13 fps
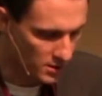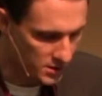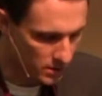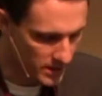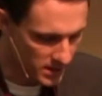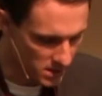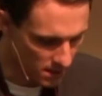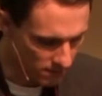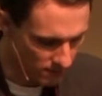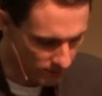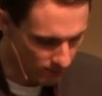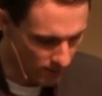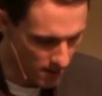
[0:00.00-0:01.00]
Also, they
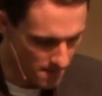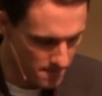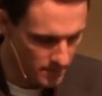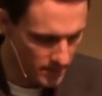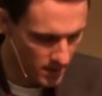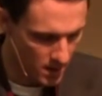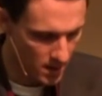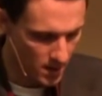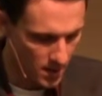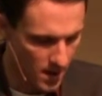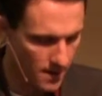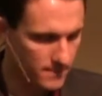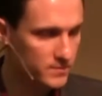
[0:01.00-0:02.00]
suffer from,
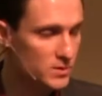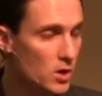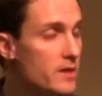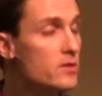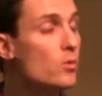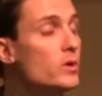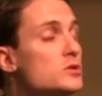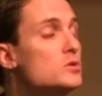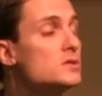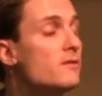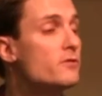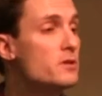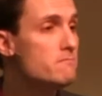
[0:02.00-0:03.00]
um, sorry, the ones
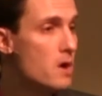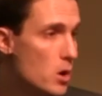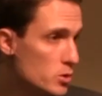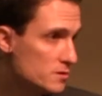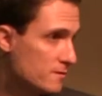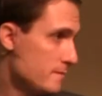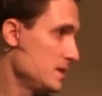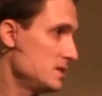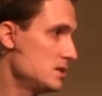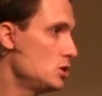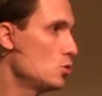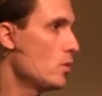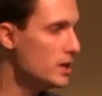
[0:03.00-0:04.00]
who suffer the most from
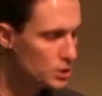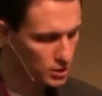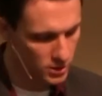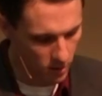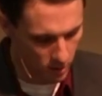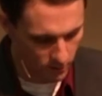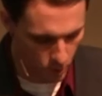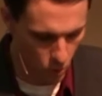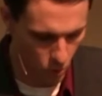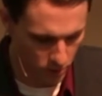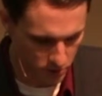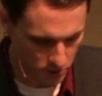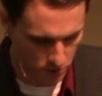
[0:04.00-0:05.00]
these situations are, of
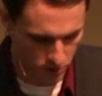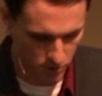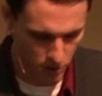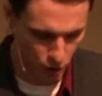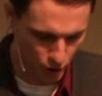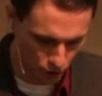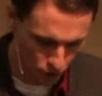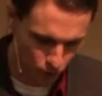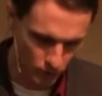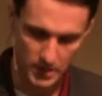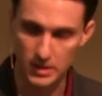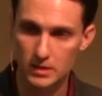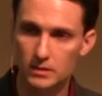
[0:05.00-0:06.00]
course, the
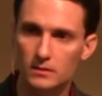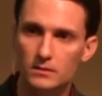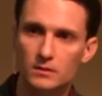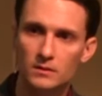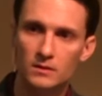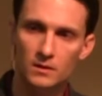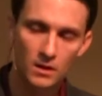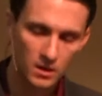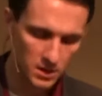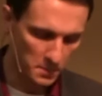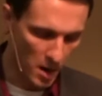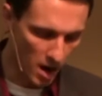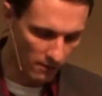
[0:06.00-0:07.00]
children.
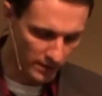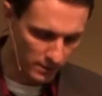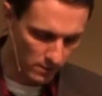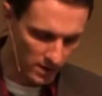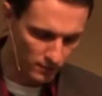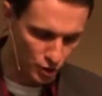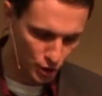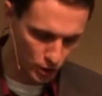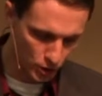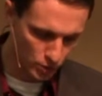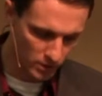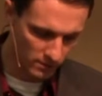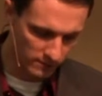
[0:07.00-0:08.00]
The poverty rate of
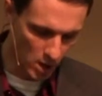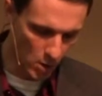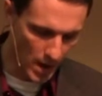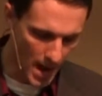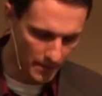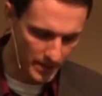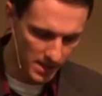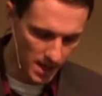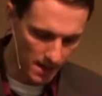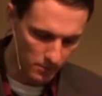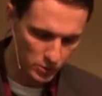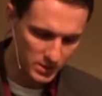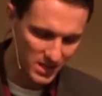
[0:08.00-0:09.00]
children of cohabiting
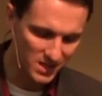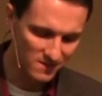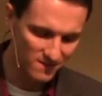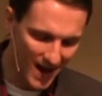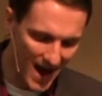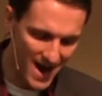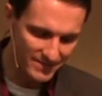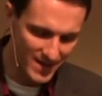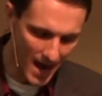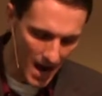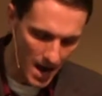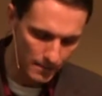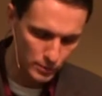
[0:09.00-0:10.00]
couples is five
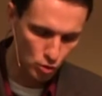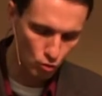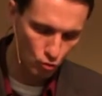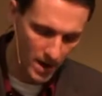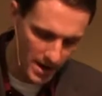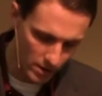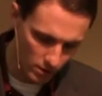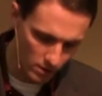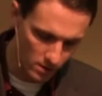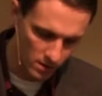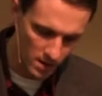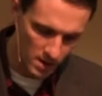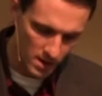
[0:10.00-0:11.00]
times
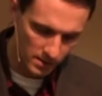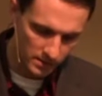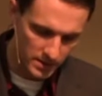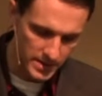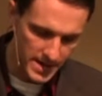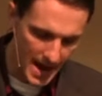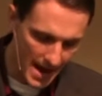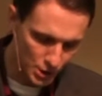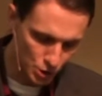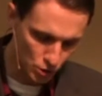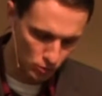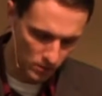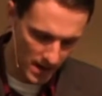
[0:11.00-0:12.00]
greater than the
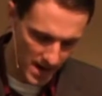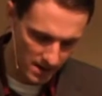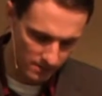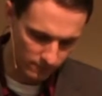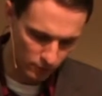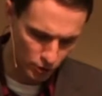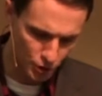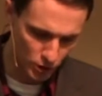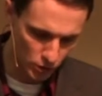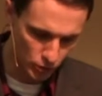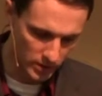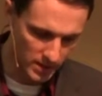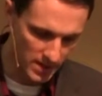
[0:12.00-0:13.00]
national rate for
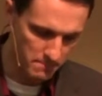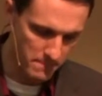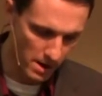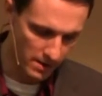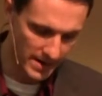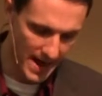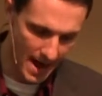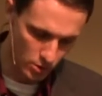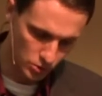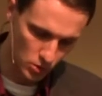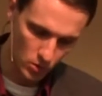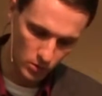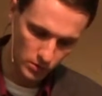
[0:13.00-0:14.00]
children in married
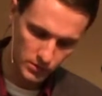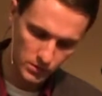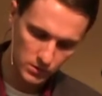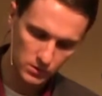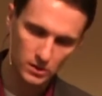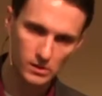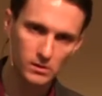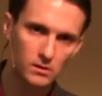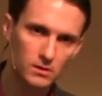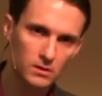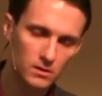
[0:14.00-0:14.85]
households.